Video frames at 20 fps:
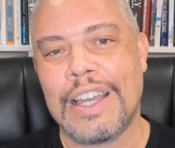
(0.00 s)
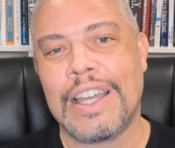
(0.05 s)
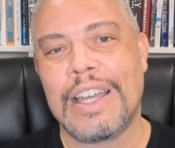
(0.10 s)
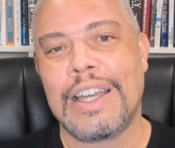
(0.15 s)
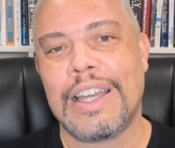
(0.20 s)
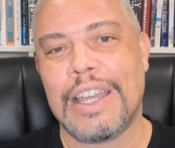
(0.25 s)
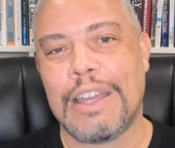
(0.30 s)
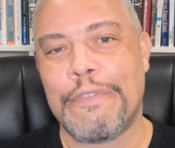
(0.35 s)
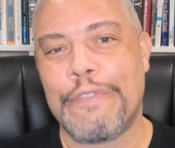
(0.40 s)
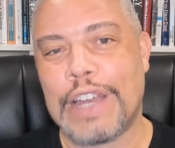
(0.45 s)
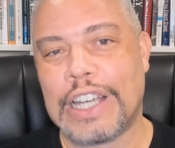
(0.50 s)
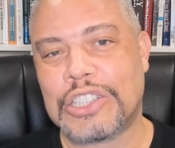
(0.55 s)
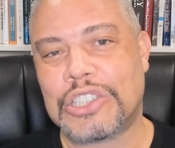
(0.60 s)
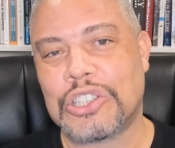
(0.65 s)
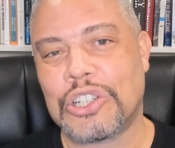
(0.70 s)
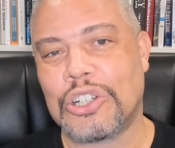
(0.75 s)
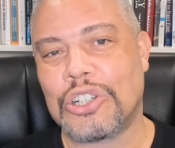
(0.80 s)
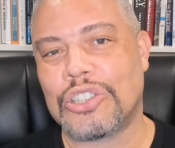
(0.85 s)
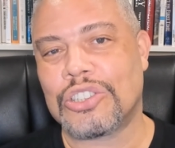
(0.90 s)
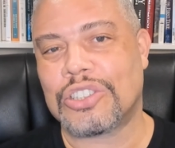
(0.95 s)

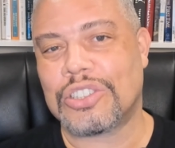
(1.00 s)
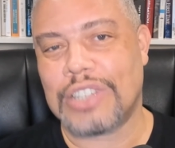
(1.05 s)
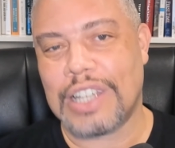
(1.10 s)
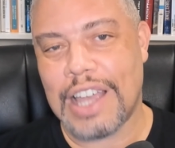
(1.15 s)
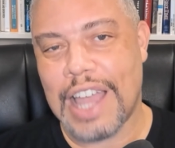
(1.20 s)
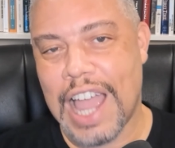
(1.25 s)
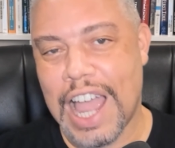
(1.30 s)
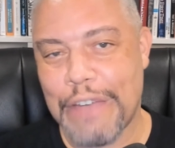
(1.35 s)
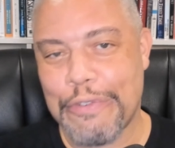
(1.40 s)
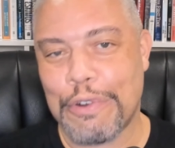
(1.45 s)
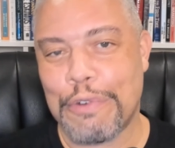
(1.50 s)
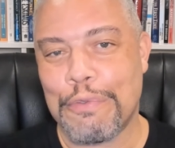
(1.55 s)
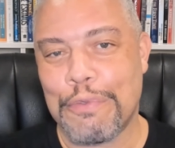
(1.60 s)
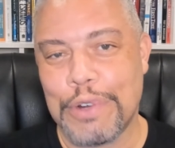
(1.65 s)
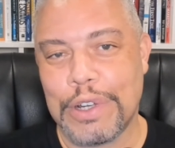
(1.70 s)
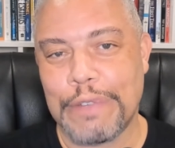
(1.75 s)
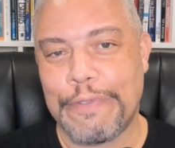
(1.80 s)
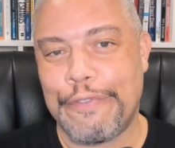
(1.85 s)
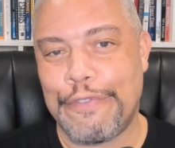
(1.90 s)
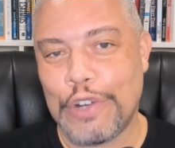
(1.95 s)
investors
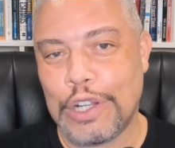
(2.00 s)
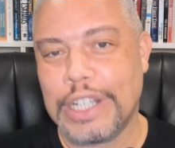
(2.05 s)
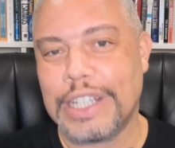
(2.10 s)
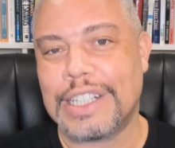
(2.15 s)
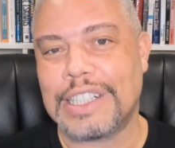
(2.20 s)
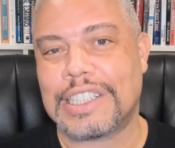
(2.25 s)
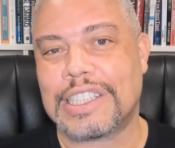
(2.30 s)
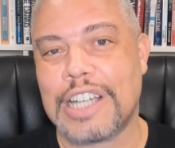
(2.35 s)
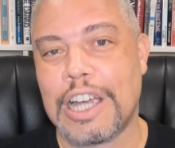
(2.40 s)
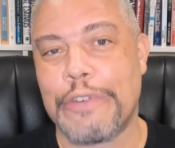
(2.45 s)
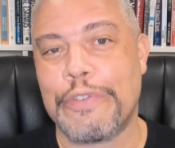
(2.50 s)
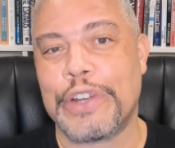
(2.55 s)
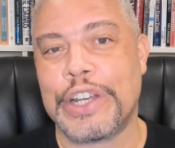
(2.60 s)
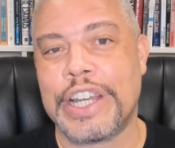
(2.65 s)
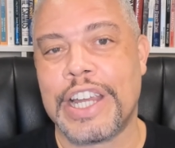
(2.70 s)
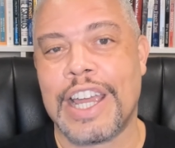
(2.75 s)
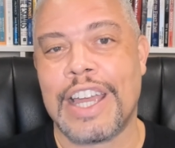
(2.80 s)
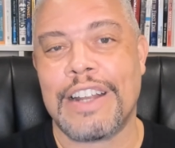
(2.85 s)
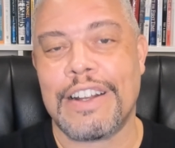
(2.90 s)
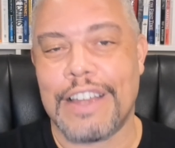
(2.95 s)
haven't fully discovered
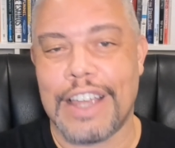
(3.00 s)
yet,